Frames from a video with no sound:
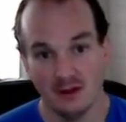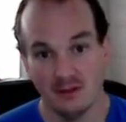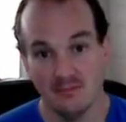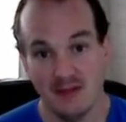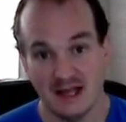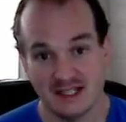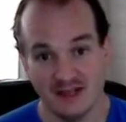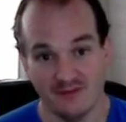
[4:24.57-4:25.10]

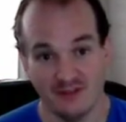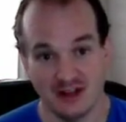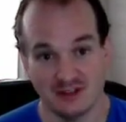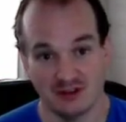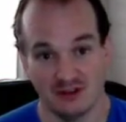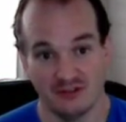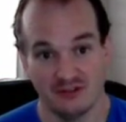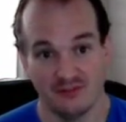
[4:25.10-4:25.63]
Machamp face
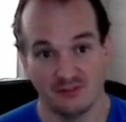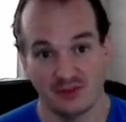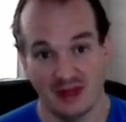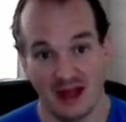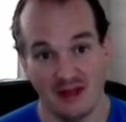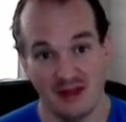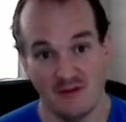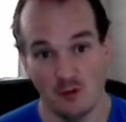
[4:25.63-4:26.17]
off.
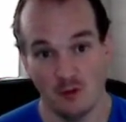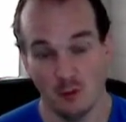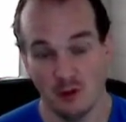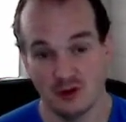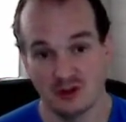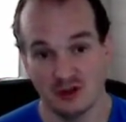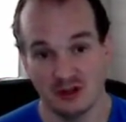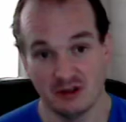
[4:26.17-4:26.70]
Now they've almost
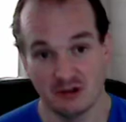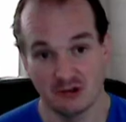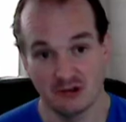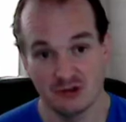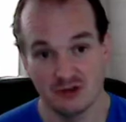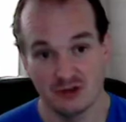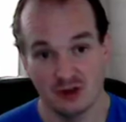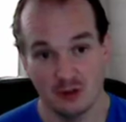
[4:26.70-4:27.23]
certainly got
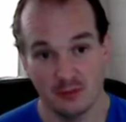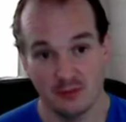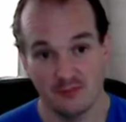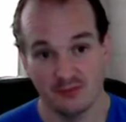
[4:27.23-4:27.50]
cross chop,